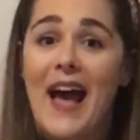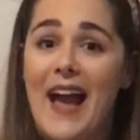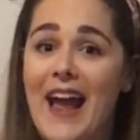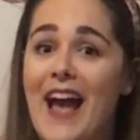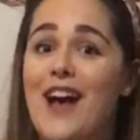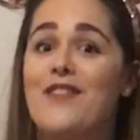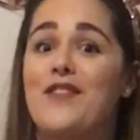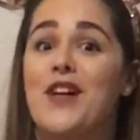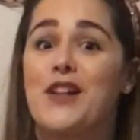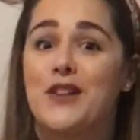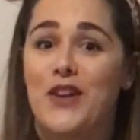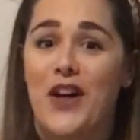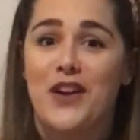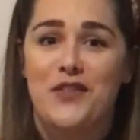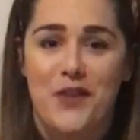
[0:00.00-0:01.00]
I have a
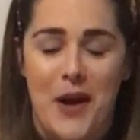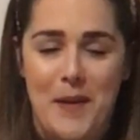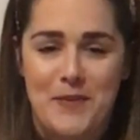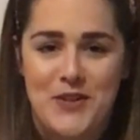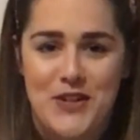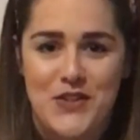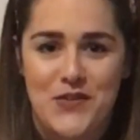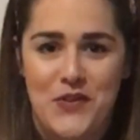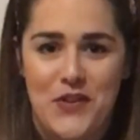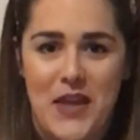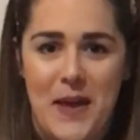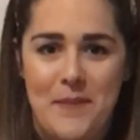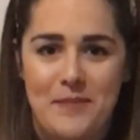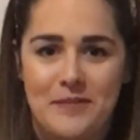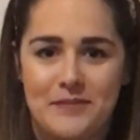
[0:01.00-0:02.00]
lot of options for
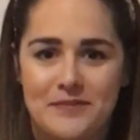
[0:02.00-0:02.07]
them.